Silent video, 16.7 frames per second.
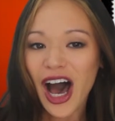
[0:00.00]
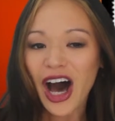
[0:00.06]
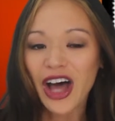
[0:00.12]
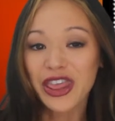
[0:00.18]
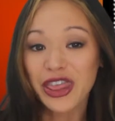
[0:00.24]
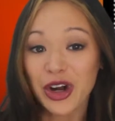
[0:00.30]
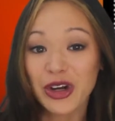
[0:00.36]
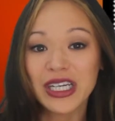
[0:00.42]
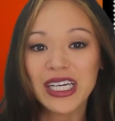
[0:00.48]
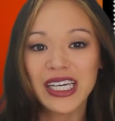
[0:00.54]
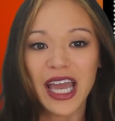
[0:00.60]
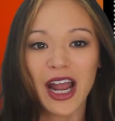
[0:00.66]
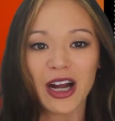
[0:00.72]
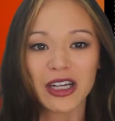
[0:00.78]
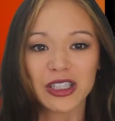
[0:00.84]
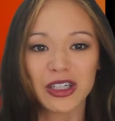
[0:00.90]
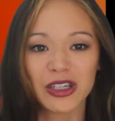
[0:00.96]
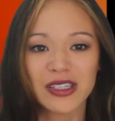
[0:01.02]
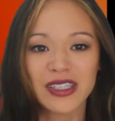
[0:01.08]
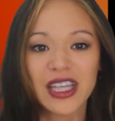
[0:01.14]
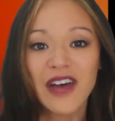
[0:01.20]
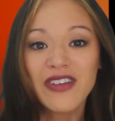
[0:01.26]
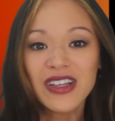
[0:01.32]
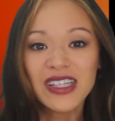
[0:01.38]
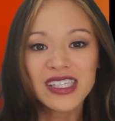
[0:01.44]
a 30 character,
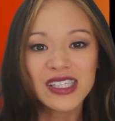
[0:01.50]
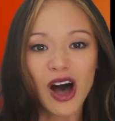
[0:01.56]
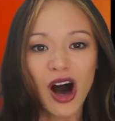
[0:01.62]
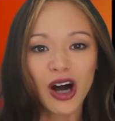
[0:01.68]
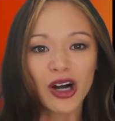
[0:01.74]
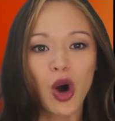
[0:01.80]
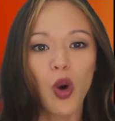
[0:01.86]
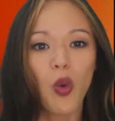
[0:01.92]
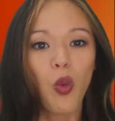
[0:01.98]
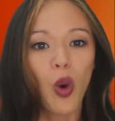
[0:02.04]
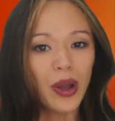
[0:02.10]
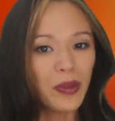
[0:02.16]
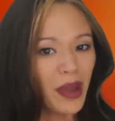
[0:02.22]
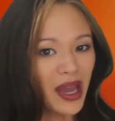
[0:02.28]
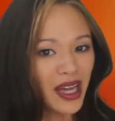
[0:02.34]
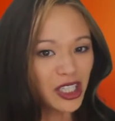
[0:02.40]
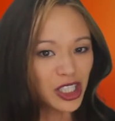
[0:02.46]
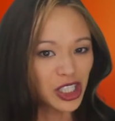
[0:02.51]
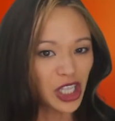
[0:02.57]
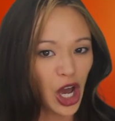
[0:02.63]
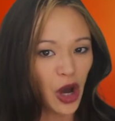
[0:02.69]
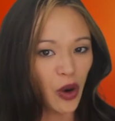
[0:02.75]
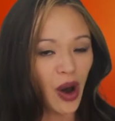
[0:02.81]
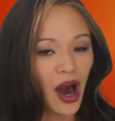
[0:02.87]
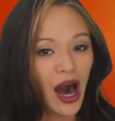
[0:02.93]
7 song, one man
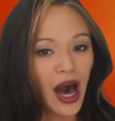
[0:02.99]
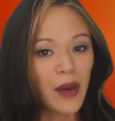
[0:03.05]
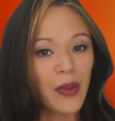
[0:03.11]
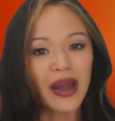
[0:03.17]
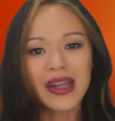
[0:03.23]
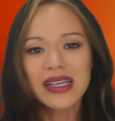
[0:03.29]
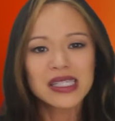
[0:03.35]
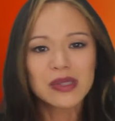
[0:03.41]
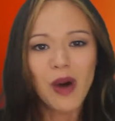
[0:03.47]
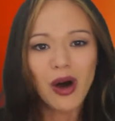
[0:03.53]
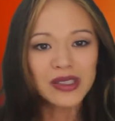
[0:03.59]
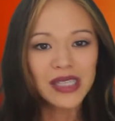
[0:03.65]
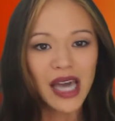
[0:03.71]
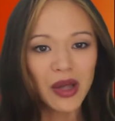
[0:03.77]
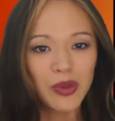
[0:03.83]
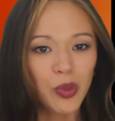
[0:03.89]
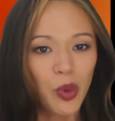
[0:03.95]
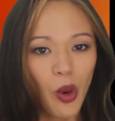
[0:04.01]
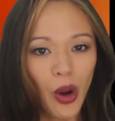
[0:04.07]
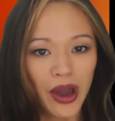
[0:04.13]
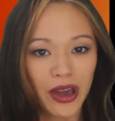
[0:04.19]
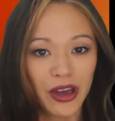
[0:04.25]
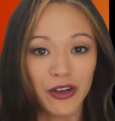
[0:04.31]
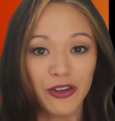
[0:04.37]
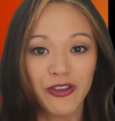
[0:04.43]
show about a small town
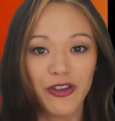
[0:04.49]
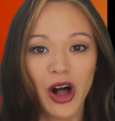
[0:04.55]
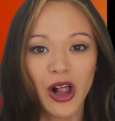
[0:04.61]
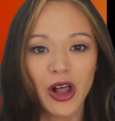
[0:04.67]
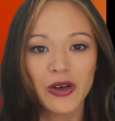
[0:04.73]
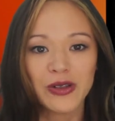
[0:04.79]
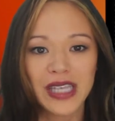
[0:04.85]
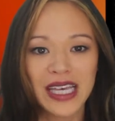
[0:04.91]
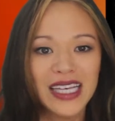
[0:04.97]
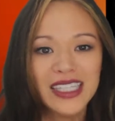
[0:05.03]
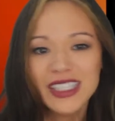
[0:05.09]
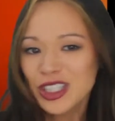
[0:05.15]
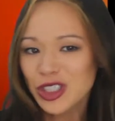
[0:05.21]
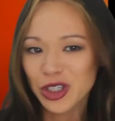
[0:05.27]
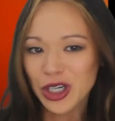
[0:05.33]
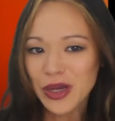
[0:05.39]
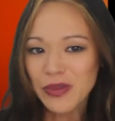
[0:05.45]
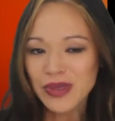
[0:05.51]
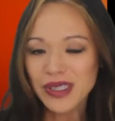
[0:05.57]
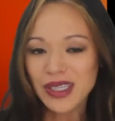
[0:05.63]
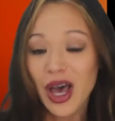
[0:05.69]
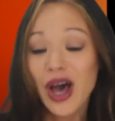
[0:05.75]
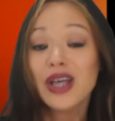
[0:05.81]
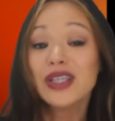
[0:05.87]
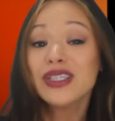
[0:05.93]
boy who follows his
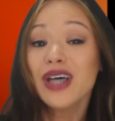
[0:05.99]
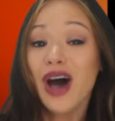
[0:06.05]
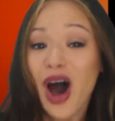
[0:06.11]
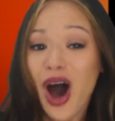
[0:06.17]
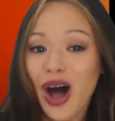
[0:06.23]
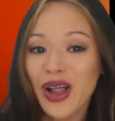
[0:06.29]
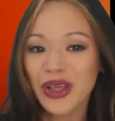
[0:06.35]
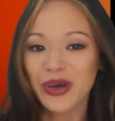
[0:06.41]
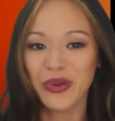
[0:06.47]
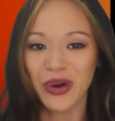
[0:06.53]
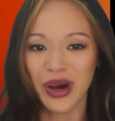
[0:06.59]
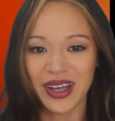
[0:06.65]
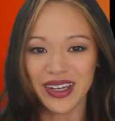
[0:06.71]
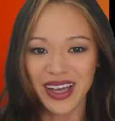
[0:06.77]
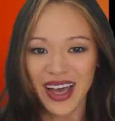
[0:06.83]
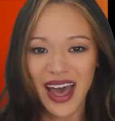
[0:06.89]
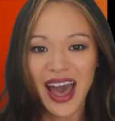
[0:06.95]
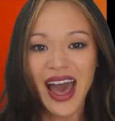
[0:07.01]
dreams to Hollywood.